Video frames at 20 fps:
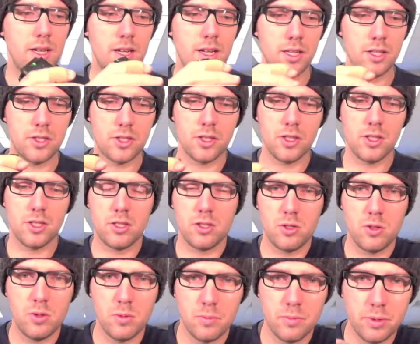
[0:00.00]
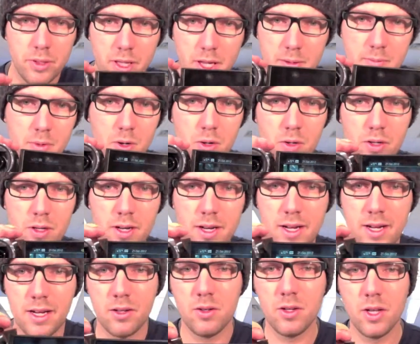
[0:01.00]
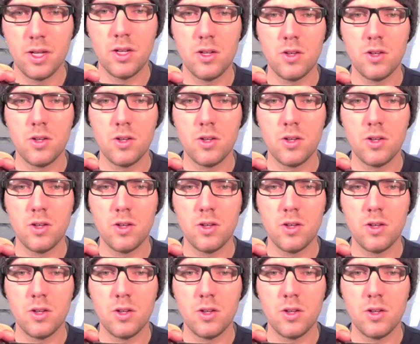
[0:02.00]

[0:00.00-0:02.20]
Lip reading: It'll turn into play mode. Now